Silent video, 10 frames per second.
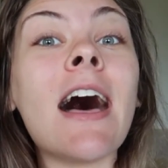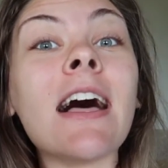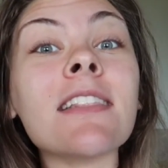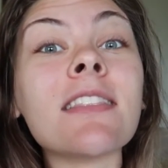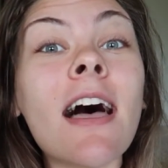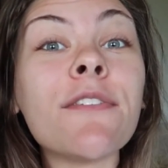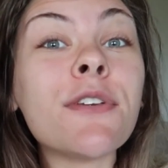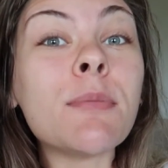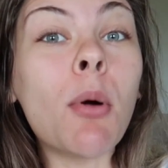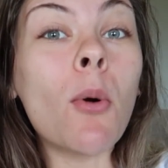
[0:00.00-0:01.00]

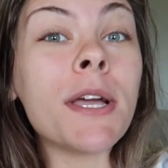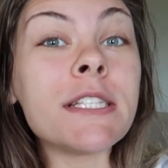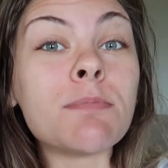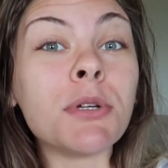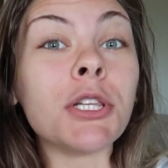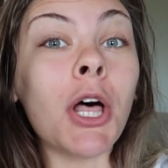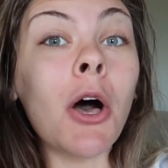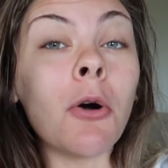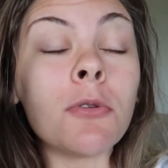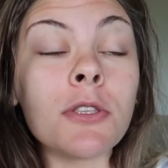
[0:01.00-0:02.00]
11 points
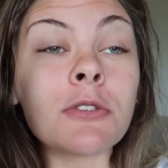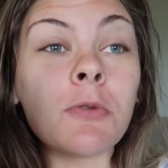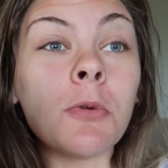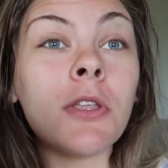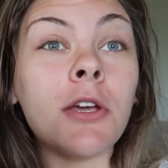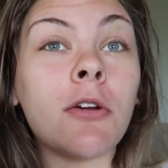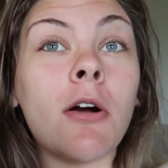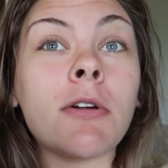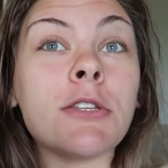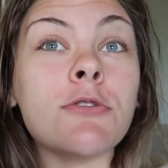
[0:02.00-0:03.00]
below the school that you're
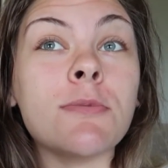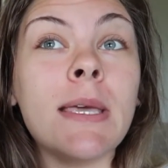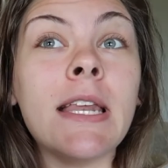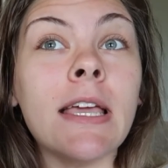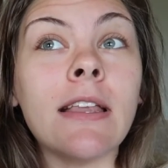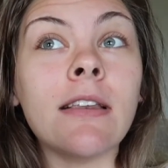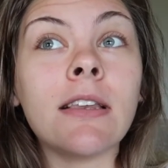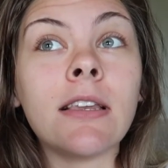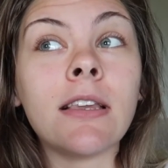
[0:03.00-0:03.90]
going to's median.